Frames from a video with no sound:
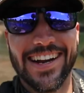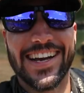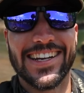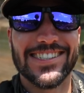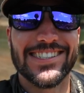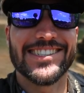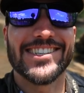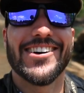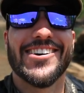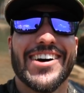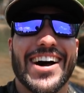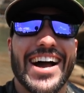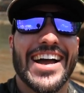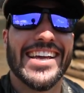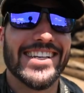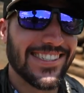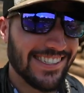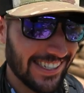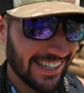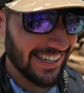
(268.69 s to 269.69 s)
Guys, so I
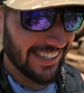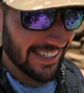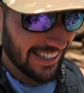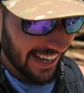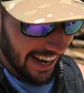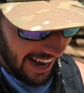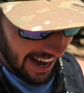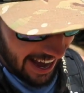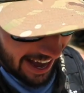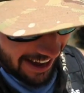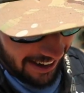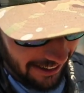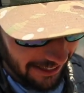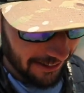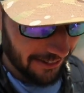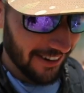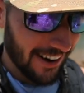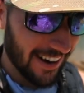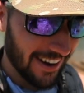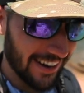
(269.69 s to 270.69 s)
just got out of the
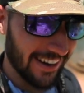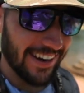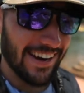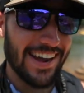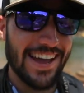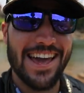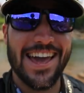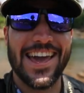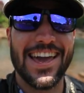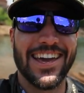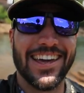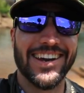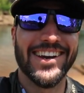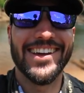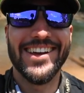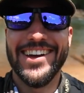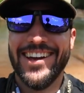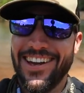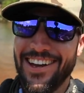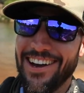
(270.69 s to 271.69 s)
water and
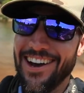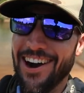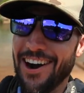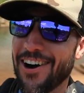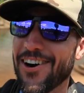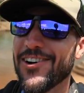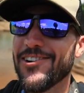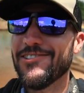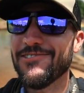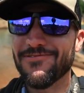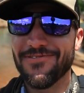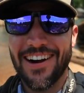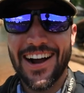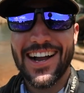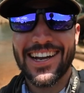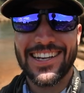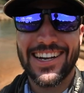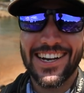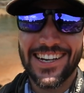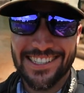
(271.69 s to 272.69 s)
oh
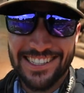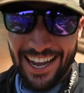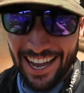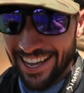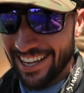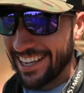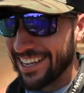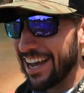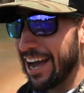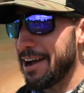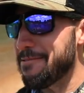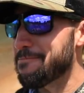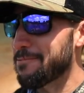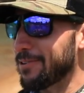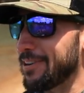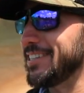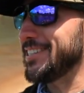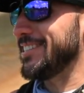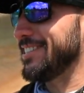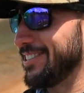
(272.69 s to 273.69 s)
my gosh, I'm
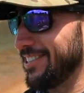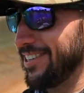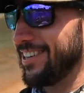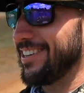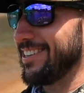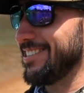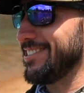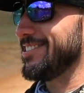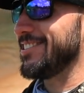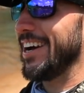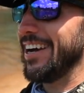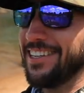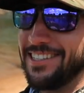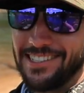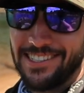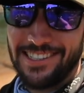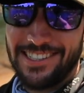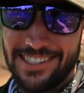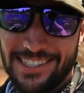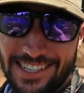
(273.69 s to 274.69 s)
pretty sure you guys
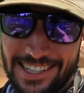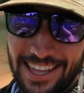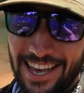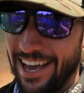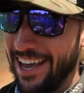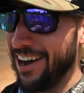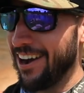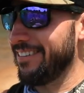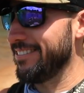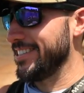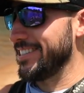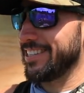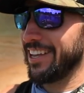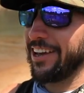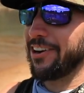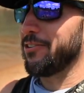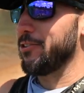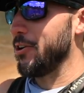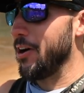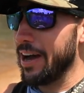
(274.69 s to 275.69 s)
could see that. Obviously,
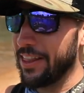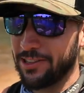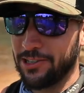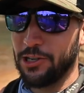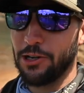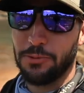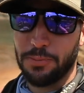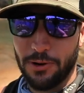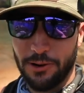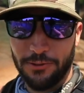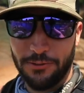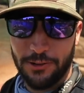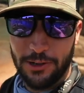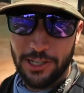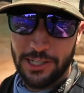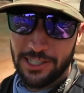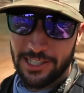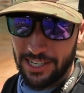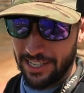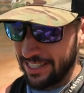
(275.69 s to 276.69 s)
I don't know how the GoPro
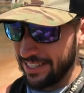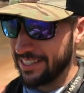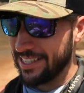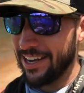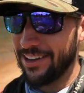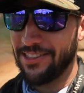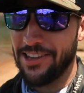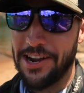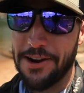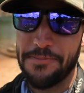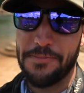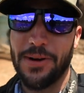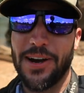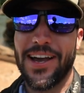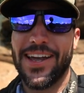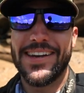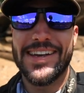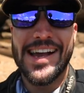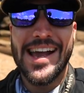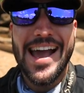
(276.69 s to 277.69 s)
footage is down there,
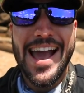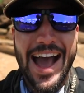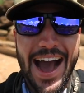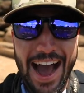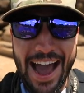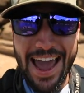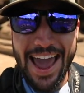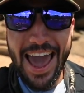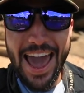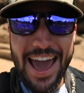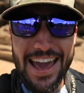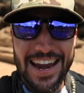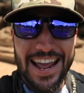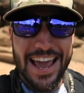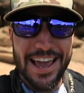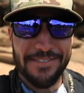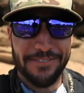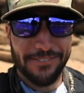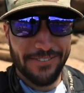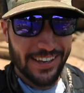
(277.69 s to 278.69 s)
but I had
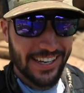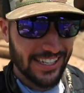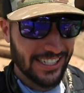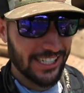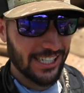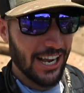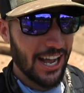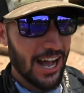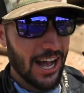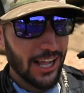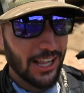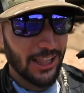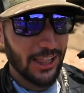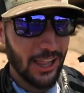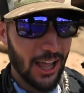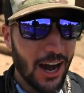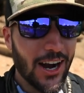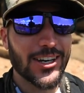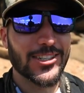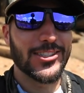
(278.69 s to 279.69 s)
a fish
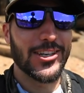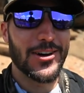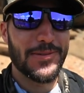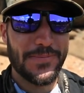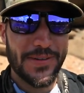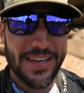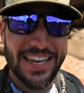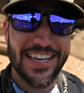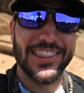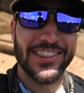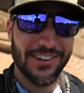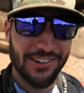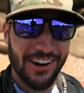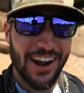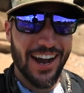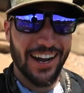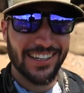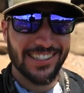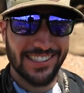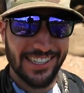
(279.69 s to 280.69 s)
locked up in the
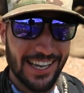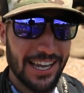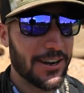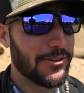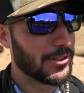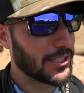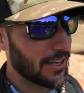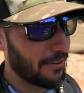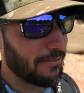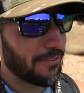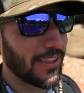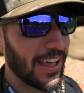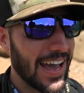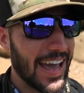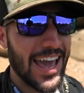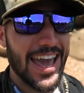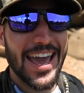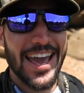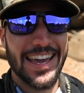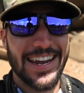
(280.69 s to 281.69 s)
rocks, and it was a
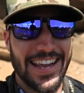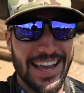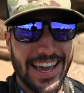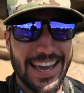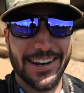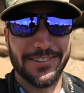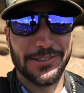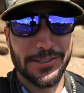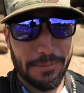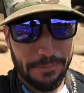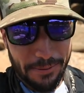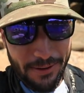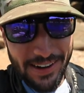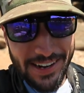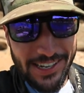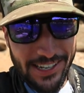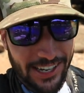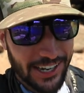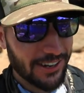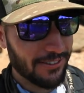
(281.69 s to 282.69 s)
flathead, and it was a pretty
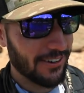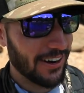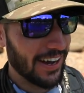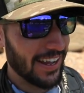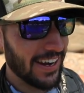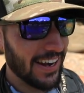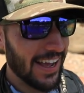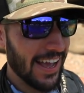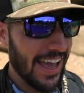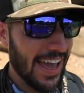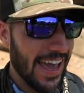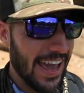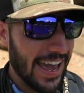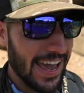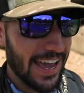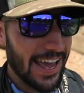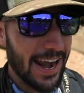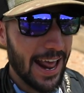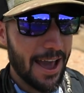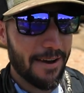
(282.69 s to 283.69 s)
good one.
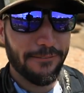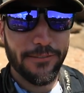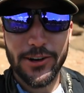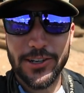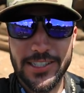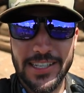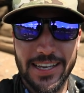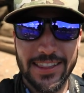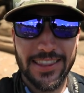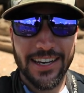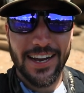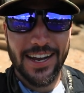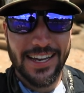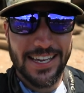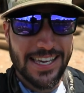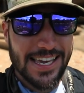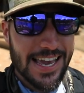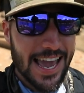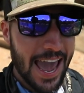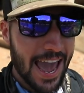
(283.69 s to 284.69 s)
And at first I thought
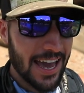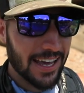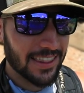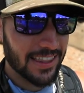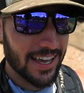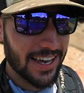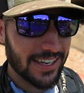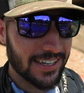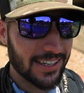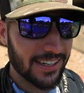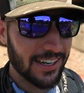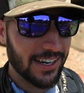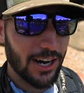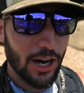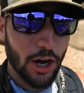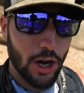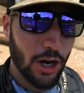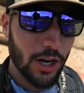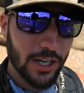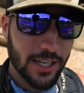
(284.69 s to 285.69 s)
he had like a
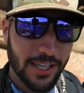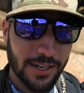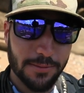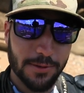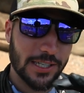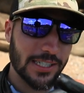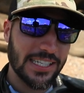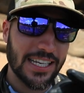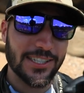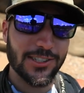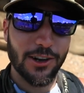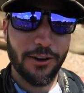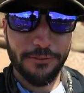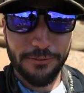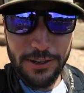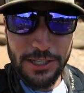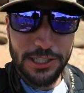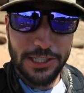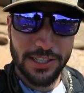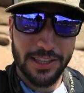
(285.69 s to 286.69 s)
hook in him because I saw
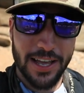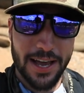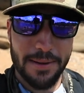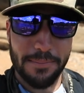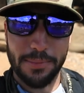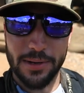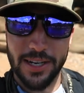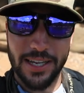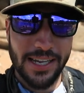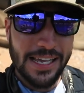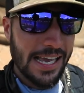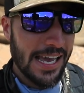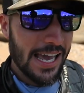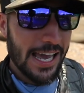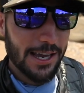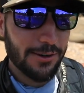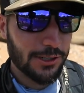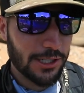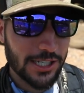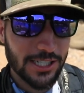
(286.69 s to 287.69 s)
fishing line, but
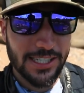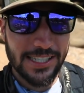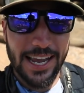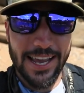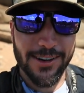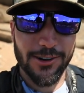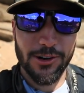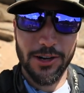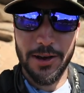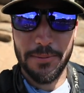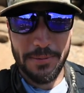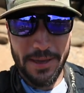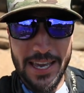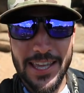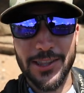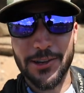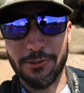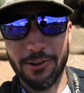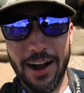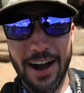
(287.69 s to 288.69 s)
it was just tangled up
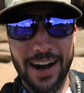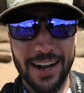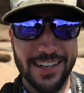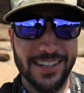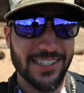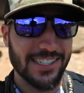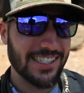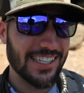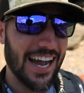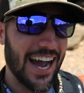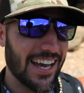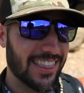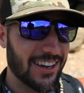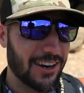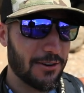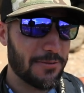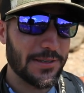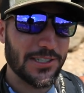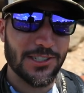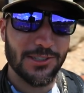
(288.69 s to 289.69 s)
in the rock because I thought
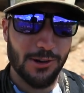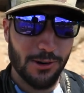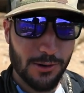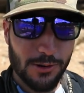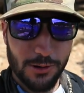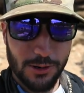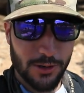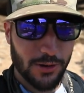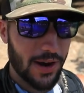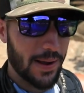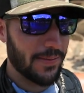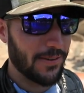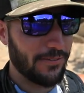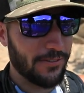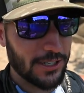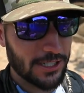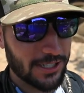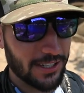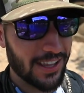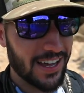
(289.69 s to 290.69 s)
it'd be so cool to grab the
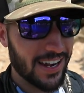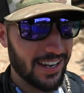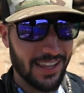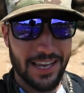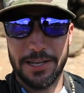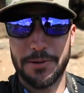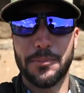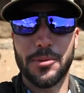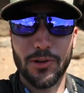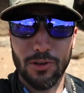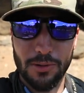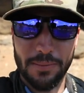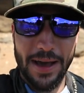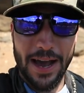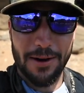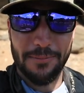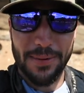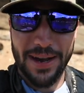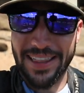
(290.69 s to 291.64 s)
fishing line and like pull him out